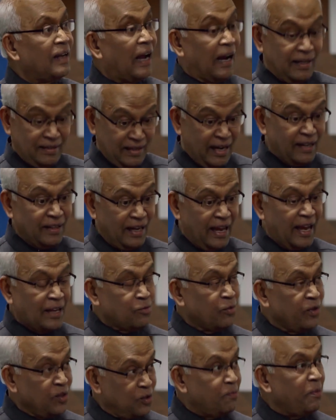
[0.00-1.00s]
and
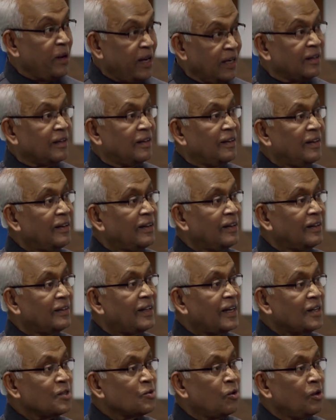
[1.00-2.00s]
as we speak,
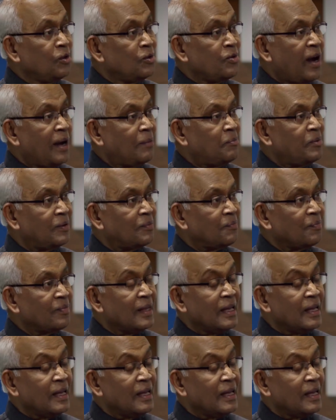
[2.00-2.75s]
that is going to happen.